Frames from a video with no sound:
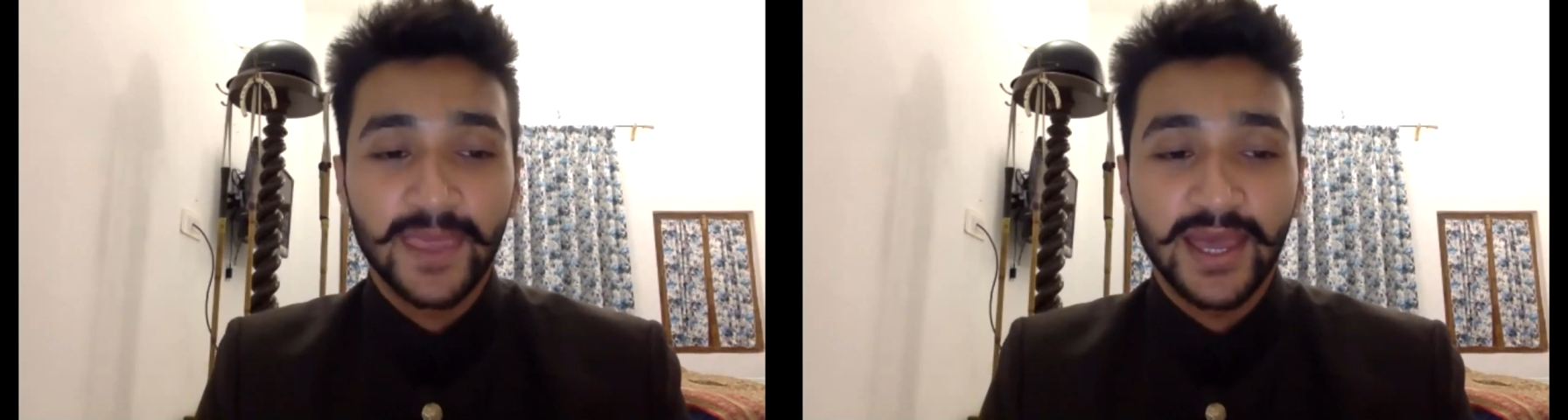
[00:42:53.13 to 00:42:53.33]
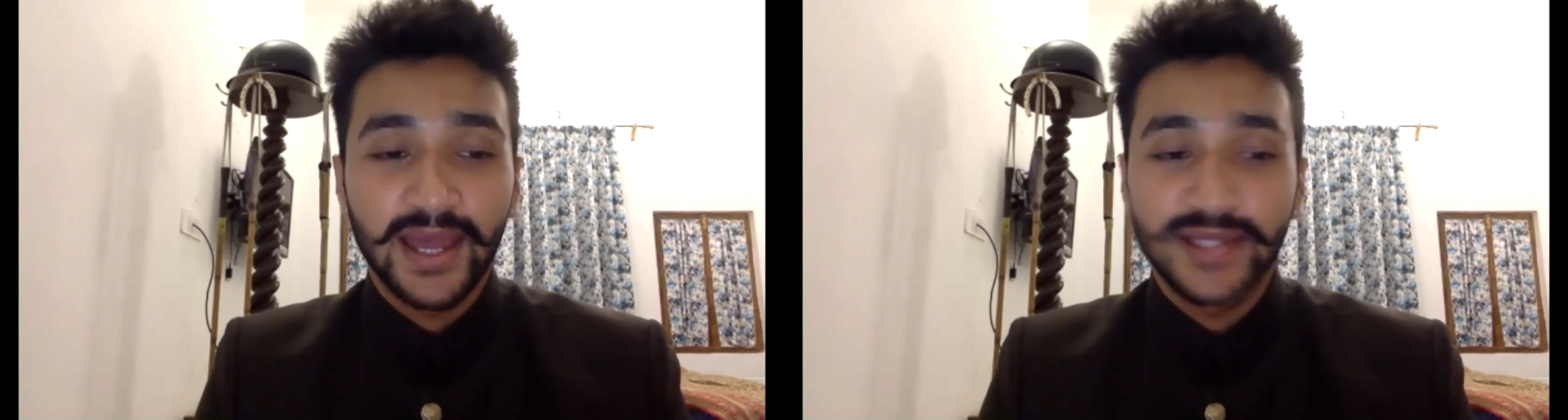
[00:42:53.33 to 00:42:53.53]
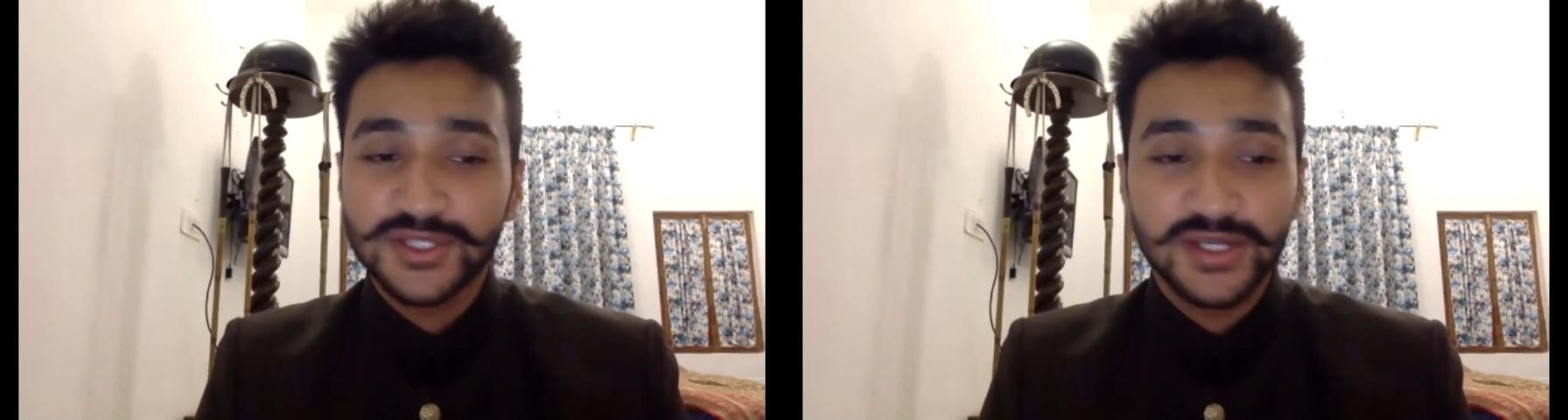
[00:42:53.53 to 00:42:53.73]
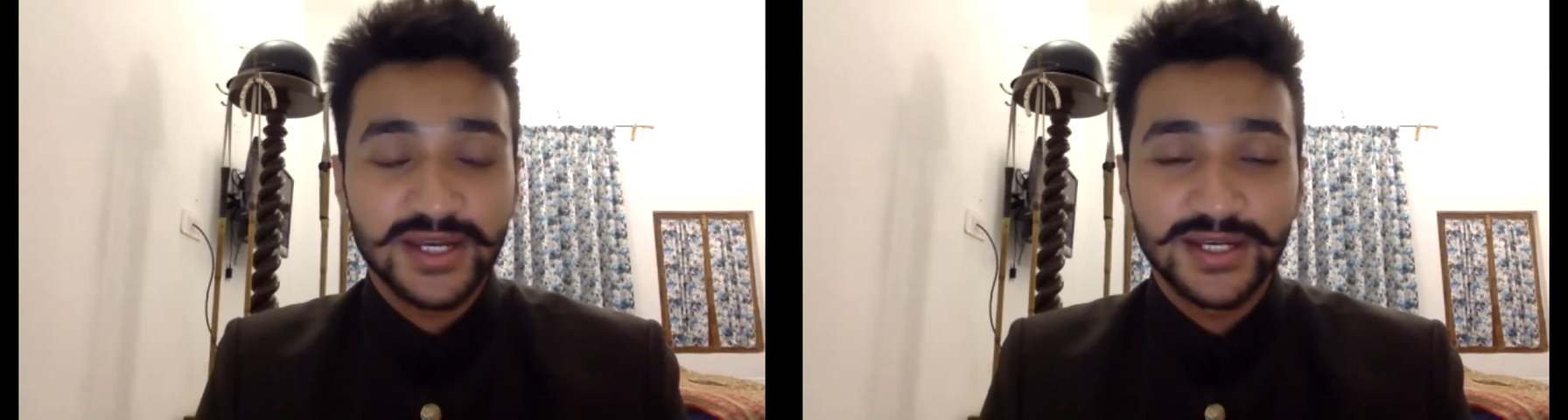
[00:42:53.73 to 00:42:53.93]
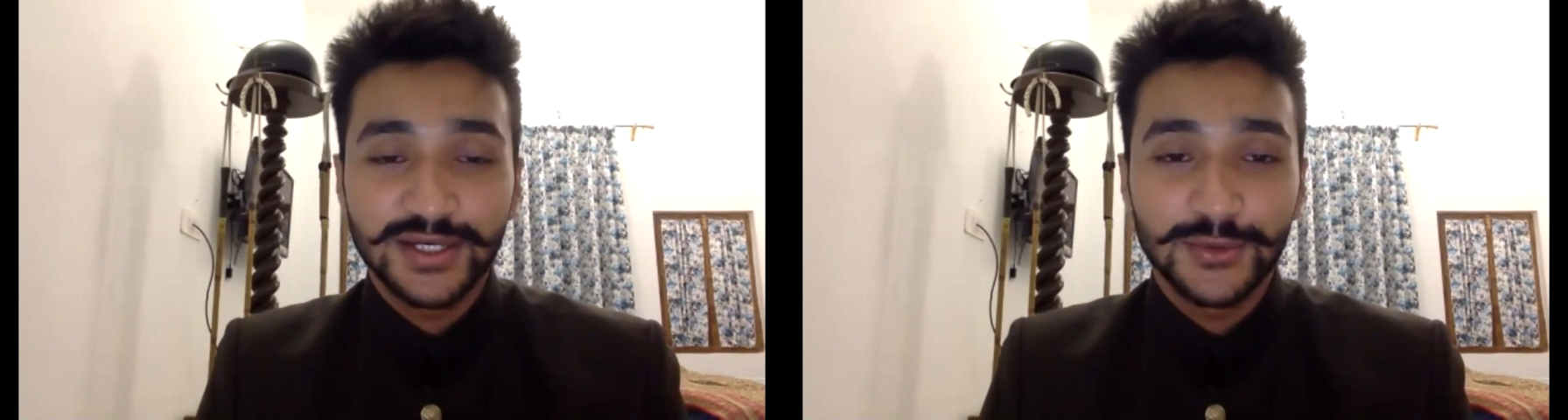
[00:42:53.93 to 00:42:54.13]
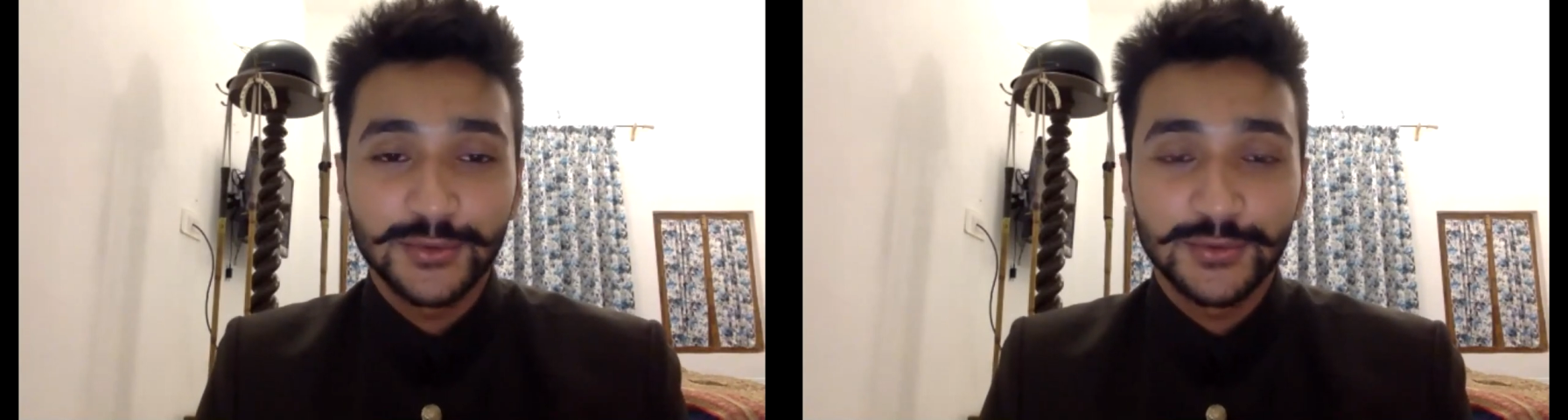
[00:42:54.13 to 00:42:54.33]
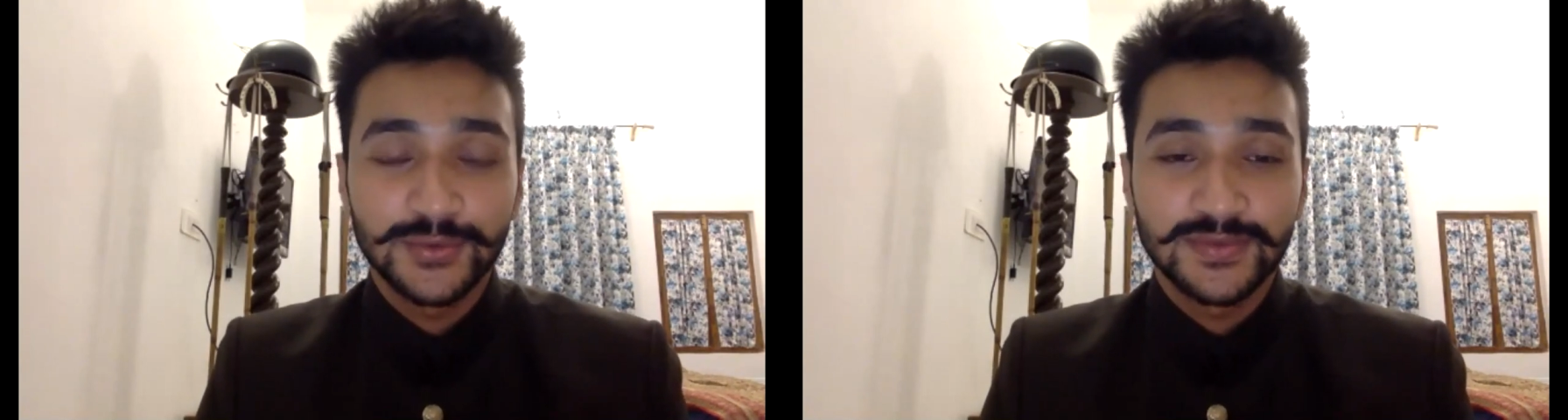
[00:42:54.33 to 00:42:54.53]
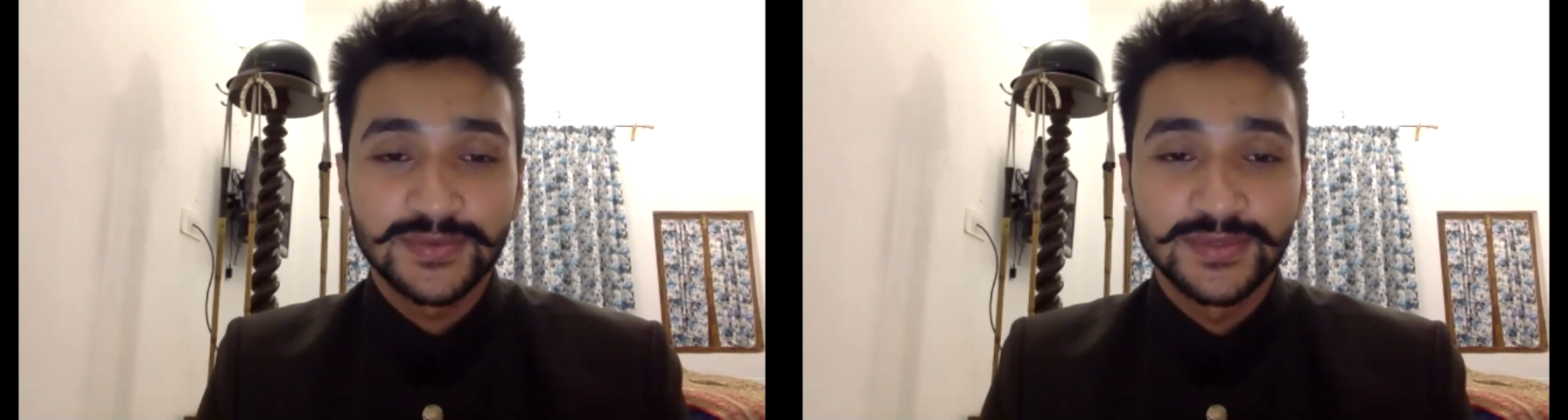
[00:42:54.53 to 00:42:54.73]
and straight into
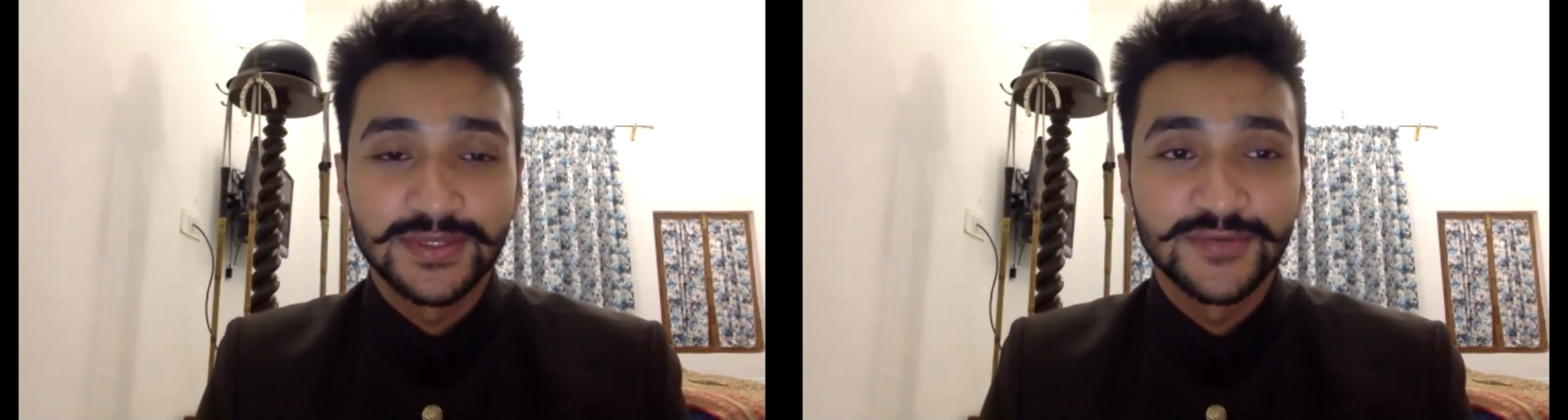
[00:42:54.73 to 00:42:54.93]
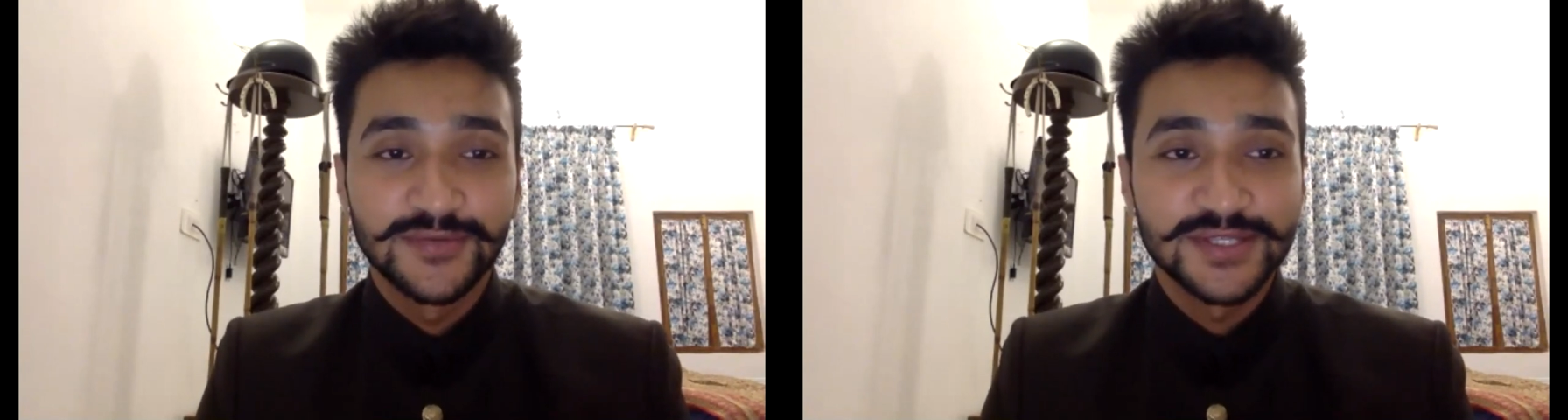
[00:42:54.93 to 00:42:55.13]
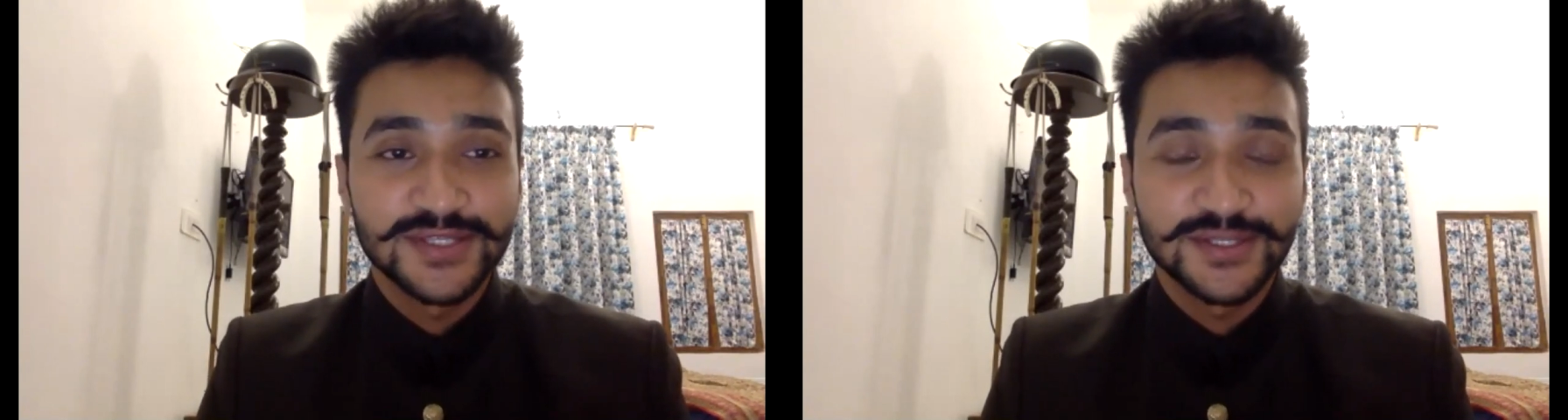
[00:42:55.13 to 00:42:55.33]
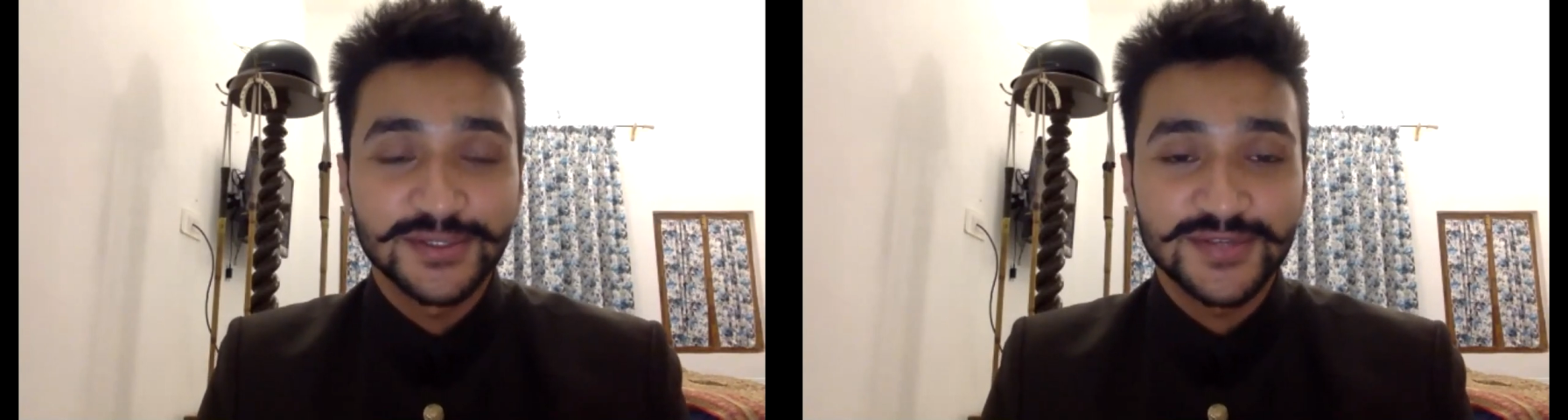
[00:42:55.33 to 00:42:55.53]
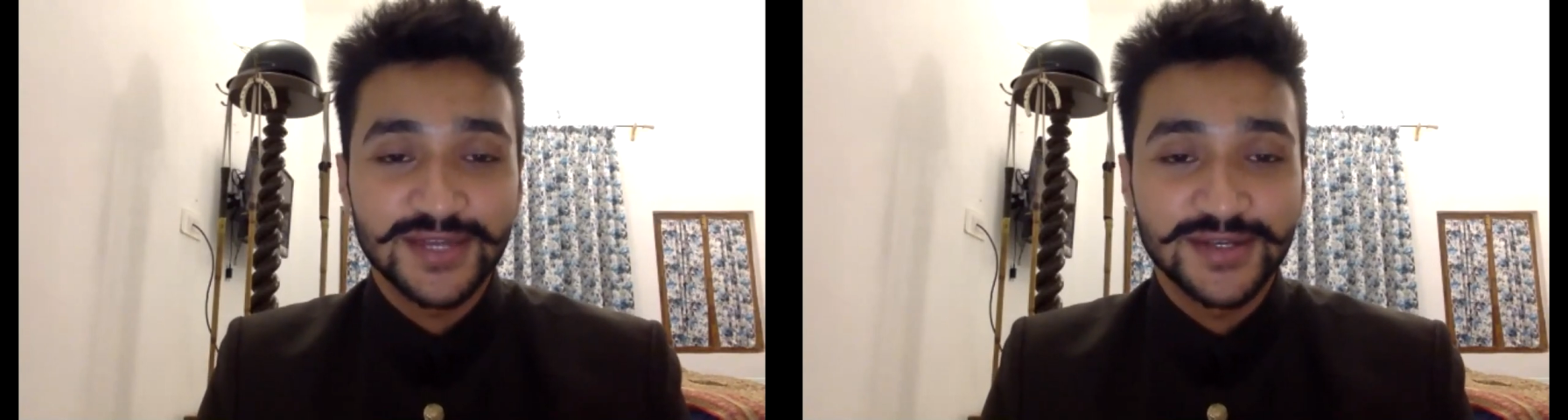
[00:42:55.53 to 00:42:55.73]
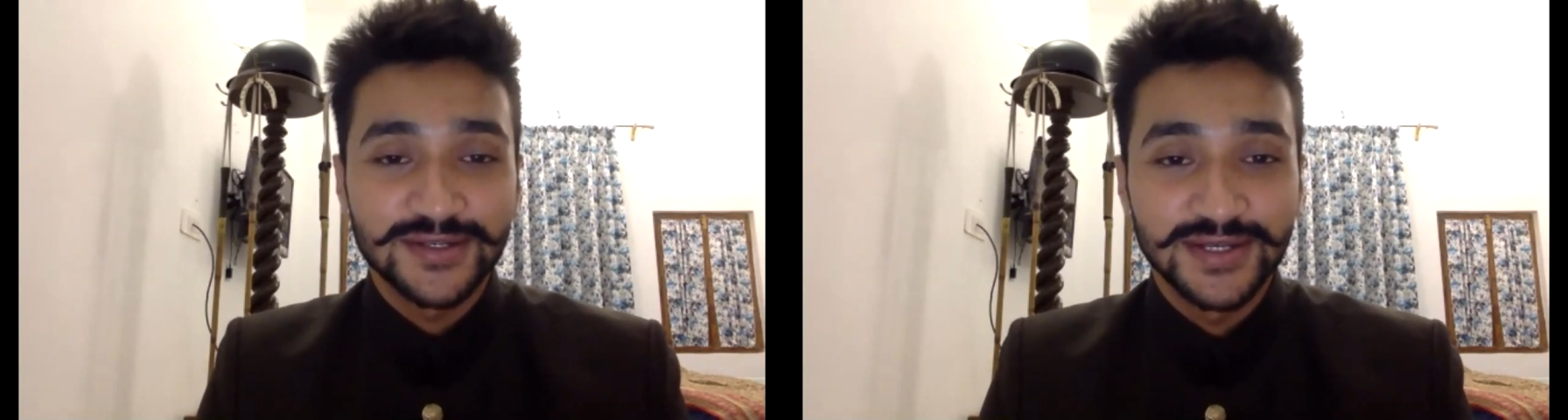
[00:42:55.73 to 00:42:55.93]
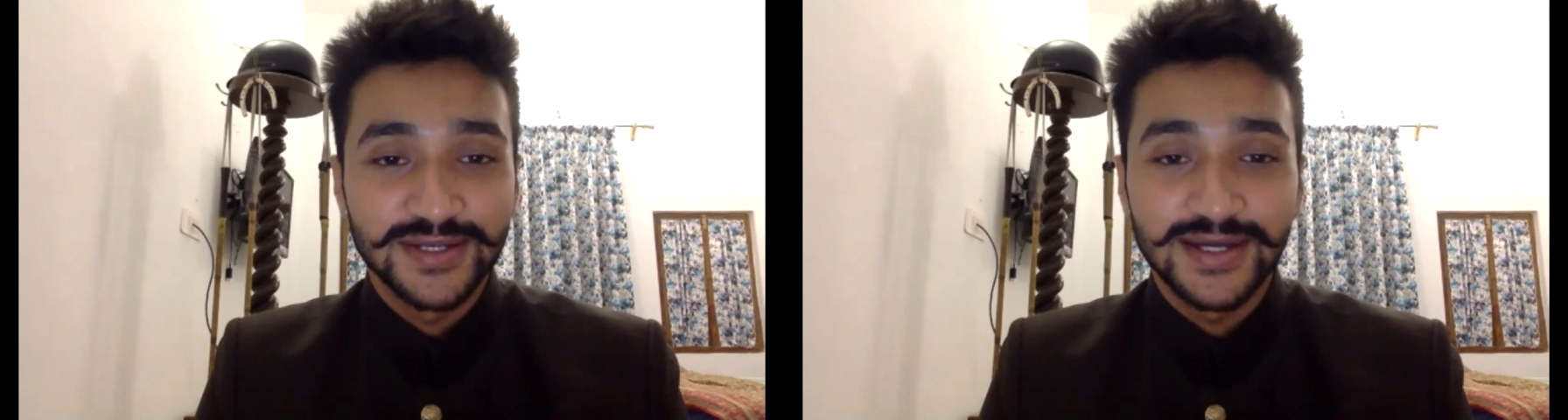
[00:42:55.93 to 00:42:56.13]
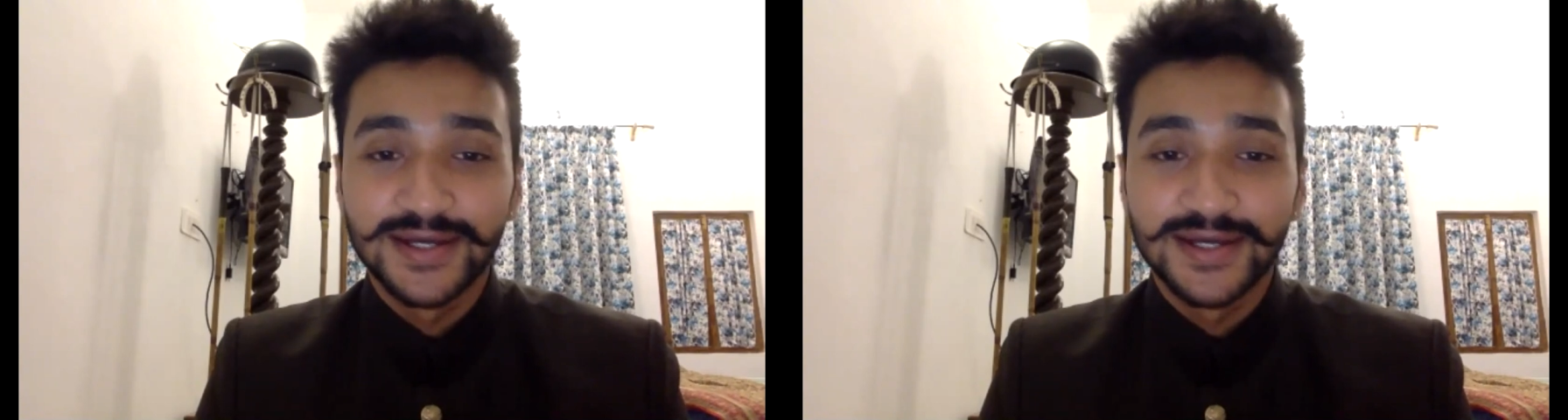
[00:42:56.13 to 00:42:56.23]
the Windsor of central India.